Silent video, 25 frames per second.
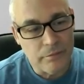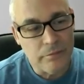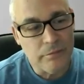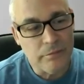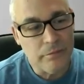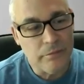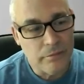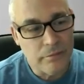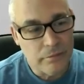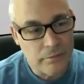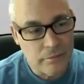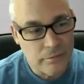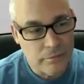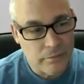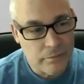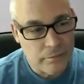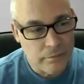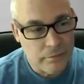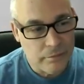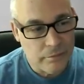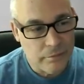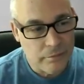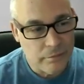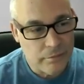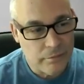
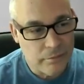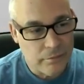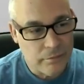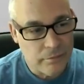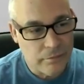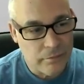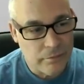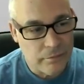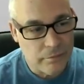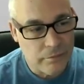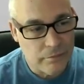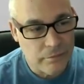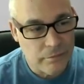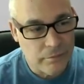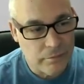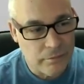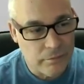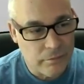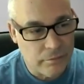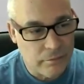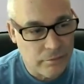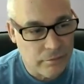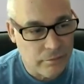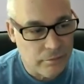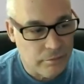
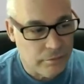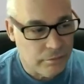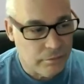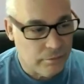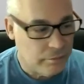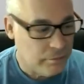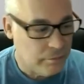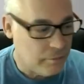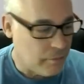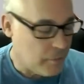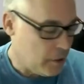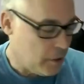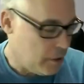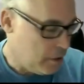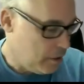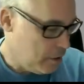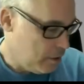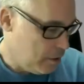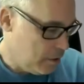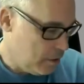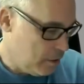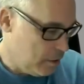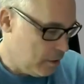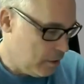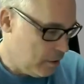
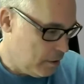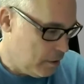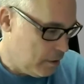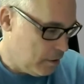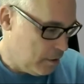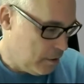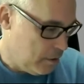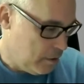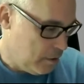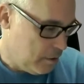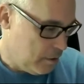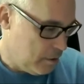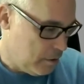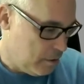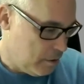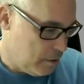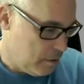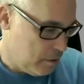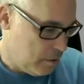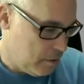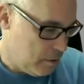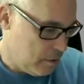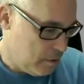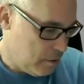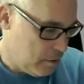
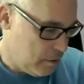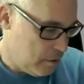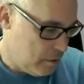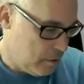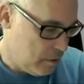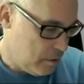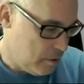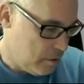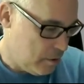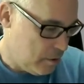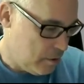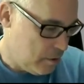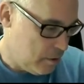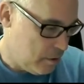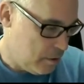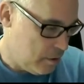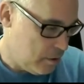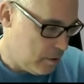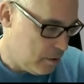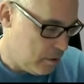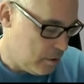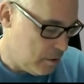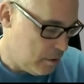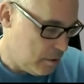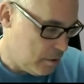
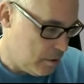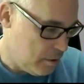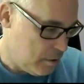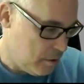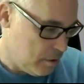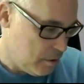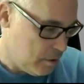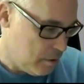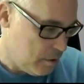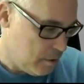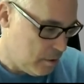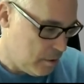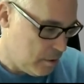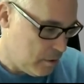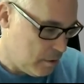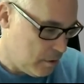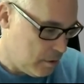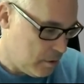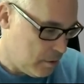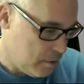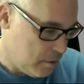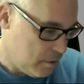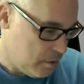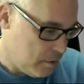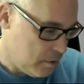
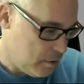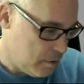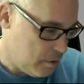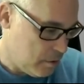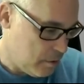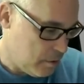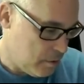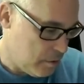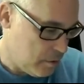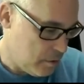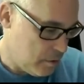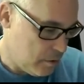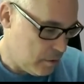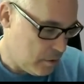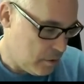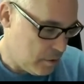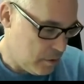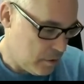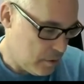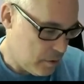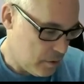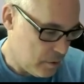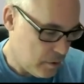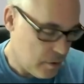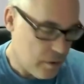
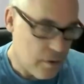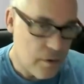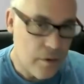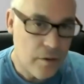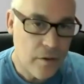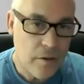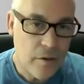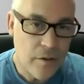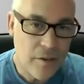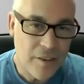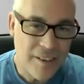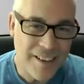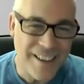(silent)